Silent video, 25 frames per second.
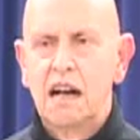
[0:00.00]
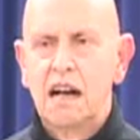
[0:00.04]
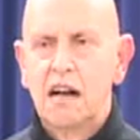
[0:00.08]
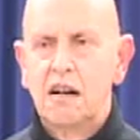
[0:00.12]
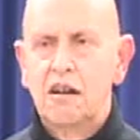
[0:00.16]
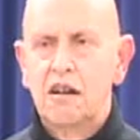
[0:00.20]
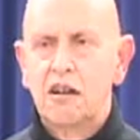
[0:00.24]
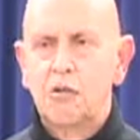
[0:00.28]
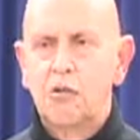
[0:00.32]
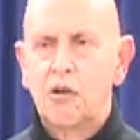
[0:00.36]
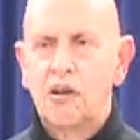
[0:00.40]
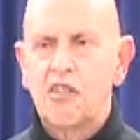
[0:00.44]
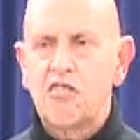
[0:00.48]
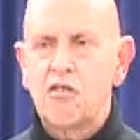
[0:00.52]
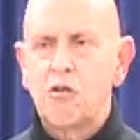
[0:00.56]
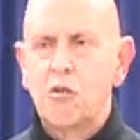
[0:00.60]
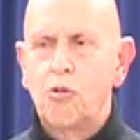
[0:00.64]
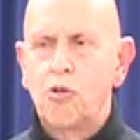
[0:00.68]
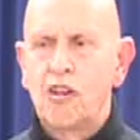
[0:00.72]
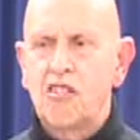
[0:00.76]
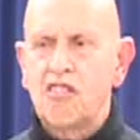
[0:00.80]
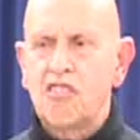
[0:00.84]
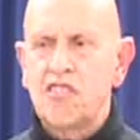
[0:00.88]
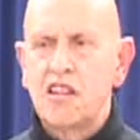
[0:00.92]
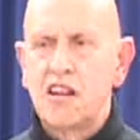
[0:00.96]
In other words, the
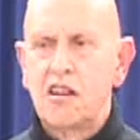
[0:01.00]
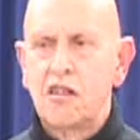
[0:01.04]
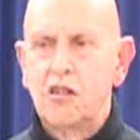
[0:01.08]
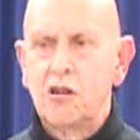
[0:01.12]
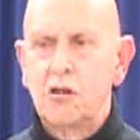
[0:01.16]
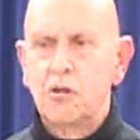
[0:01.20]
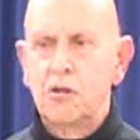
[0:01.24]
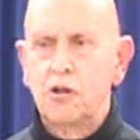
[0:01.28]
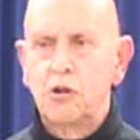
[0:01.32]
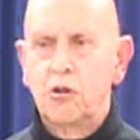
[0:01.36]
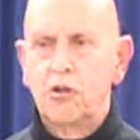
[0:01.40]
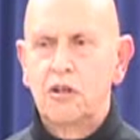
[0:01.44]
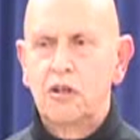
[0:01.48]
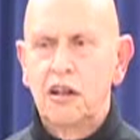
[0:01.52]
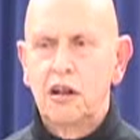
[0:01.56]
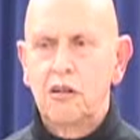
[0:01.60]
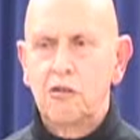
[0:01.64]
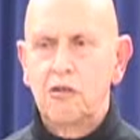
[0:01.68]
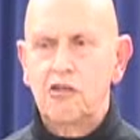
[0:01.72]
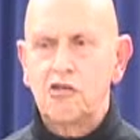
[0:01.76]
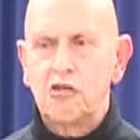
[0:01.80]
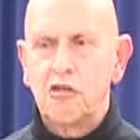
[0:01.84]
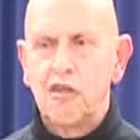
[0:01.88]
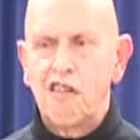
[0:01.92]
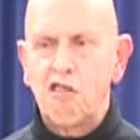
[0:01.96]
worst thing you can do in
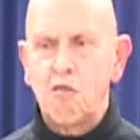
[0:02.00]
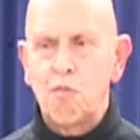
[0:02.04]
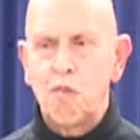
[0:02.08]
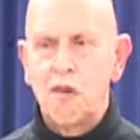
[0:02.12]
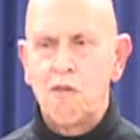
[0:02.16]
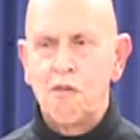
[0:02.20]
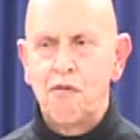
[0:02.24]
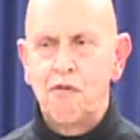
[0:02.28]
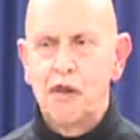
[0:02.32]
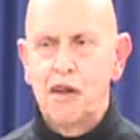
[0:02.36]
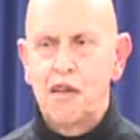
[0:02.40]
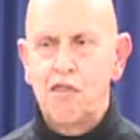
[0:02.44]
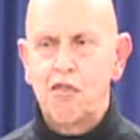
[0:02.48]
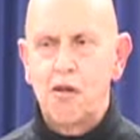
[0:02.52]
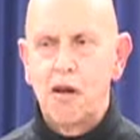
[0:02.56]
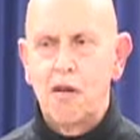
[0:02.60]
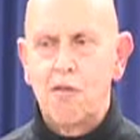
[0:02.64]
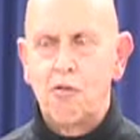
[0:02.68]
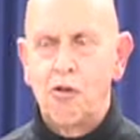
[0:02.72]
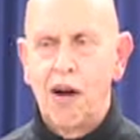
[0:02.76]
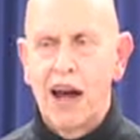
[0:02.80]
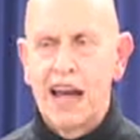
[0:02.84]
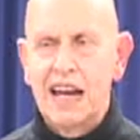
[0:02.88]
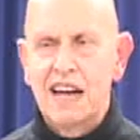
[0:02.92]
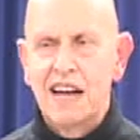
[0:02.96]
literature
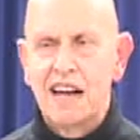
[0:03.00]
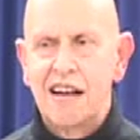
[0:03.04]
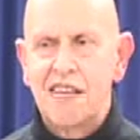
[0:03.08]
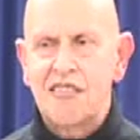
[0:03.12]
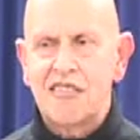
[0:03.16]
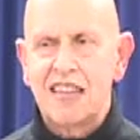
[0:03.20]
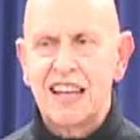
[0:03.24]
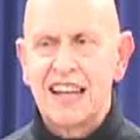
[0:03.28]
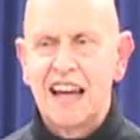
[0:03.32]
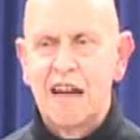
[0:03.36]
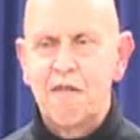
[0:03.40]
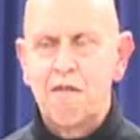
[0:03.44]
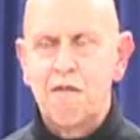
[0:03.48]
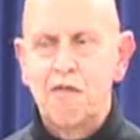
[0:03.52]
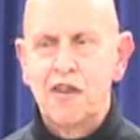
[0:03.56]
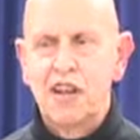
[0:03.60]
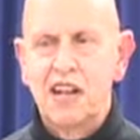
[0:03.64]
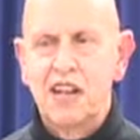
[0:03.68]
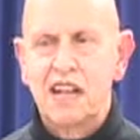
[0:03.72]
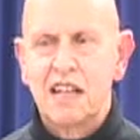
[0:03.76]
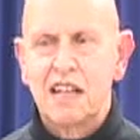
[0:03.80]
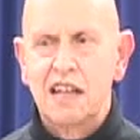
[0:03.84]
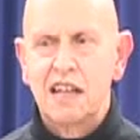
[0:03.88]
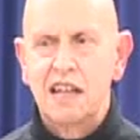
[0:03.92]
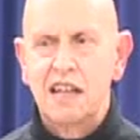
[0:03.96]
in writing is to get
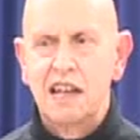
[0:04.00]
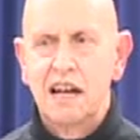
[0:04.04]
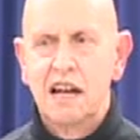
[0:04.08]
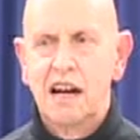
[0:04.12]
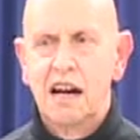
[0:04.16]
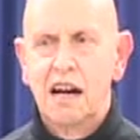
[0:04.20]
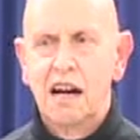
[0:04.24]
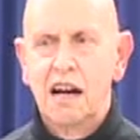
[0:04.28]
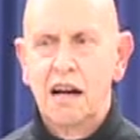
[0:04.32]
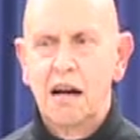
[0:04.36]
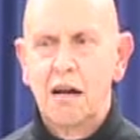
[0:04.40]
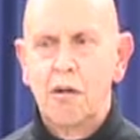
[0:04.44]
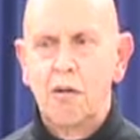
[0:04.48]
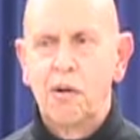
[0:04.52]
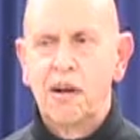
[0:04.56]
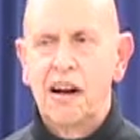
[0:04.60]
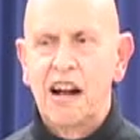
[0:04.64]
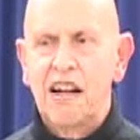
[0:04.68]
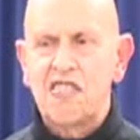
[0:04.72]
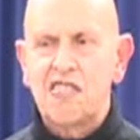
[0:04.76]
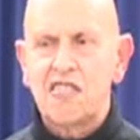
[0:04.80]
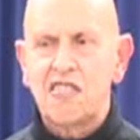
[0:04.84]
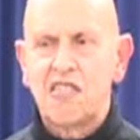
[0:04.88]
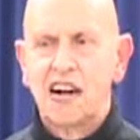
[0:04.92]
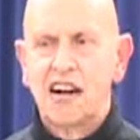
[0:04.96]
finicky. When
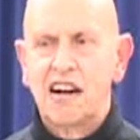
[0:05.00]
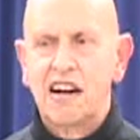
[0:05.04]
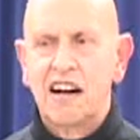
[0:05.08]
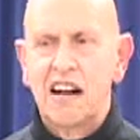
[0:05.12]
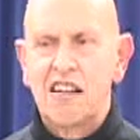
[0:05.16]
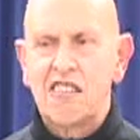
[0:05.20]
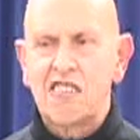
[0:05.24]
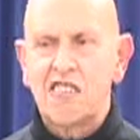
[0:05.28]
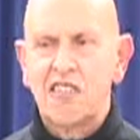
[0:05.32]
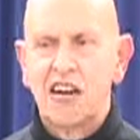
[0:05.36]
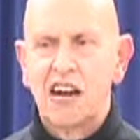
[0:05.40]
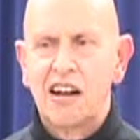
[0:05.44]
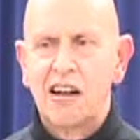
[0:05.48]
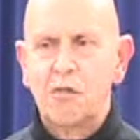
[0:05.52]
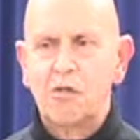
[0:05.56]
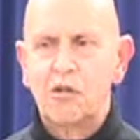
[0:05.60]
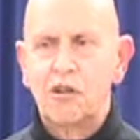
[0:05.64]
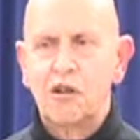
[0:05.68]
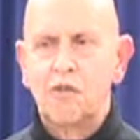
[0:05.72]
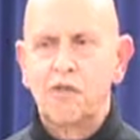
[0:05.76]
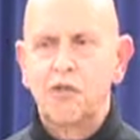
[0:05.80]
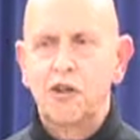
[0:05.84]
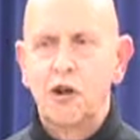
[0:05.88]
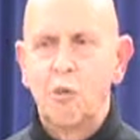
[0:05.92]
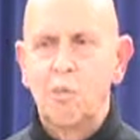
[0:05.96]
I started
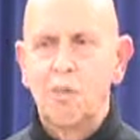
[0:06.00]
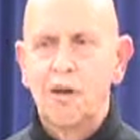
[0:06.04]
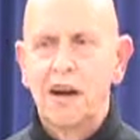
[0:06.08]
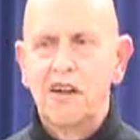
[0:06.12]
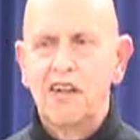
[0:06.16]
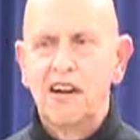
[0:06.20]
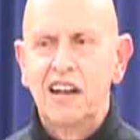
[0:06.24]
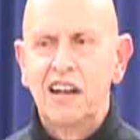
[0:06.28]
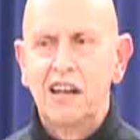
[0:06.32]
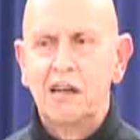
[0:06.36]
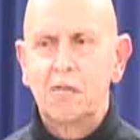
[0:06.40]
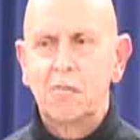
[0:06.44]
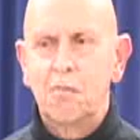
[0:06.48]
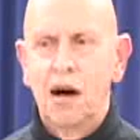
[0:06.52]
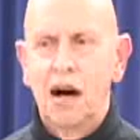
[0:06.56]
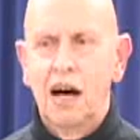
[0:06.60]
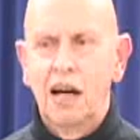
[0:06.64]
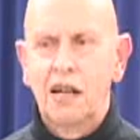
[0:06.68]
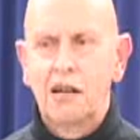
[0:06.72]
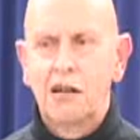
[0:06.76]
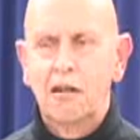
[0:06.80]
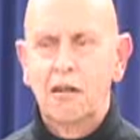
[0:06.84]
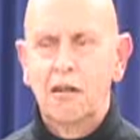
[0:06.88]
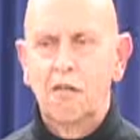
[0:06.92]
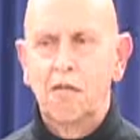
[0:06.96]
with a Flaubertian
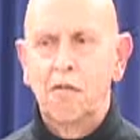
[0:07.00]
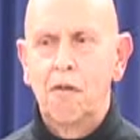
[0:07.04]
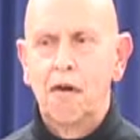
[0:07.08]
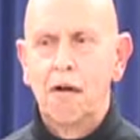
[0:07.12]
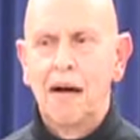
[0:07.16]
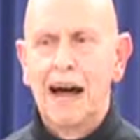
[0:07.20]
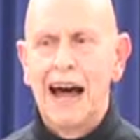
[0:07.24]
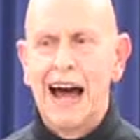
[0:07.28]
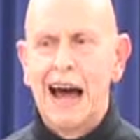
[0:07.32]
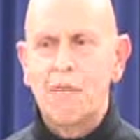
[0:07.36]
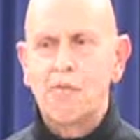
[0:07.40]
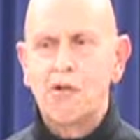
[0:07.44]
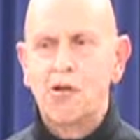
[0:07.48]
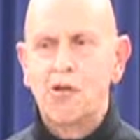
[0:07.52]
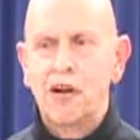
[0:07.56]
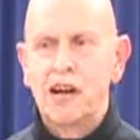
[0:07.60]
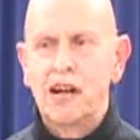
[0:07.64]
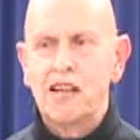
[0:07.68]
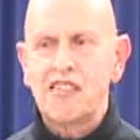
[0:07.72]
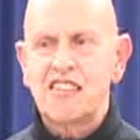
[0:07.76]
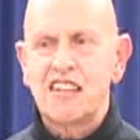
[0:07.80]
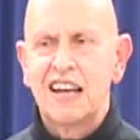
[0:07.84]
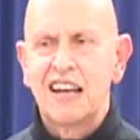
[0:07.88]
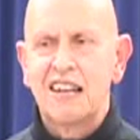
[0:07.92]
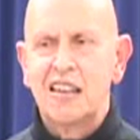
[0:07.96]
model of
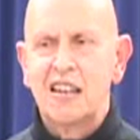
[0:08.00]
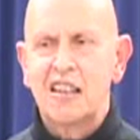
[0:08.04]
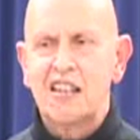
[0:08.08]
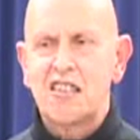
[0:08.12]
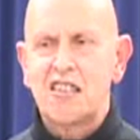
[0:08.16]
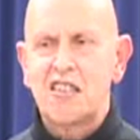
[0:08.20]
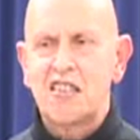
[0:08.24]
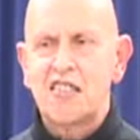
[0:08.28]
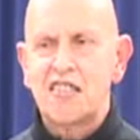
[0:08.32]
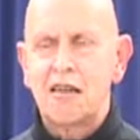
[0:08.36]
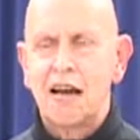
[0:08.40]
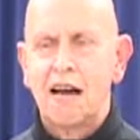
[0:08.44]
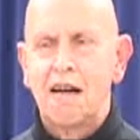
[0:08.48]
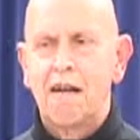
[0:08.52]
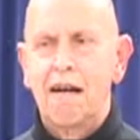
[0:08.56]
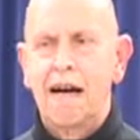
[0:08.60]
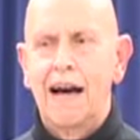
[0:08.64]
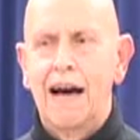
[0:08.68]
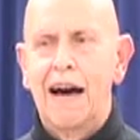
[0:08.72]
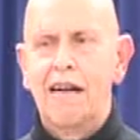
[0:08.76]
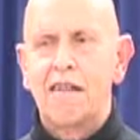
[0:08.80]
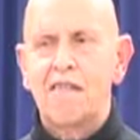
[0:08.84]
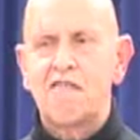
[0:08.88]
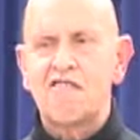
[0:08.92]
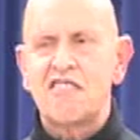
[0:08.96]
hammering sentences
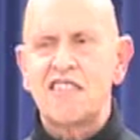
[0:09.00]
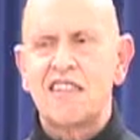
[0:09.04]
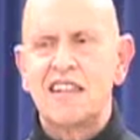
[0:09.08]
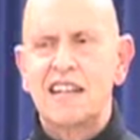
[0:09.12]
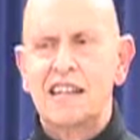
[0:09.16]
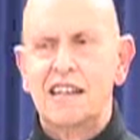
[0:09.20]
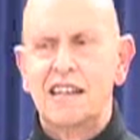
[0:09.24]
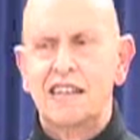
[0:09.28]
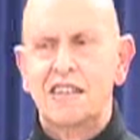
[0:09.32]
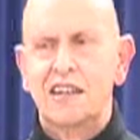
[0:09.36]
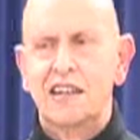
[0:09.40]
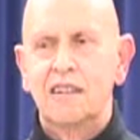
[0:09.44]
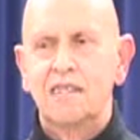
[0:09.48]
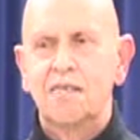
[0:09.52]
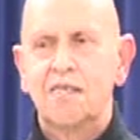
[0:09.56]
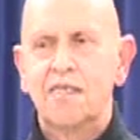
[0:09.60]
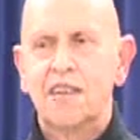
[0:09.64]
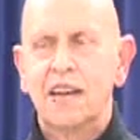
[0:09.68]
out of steel,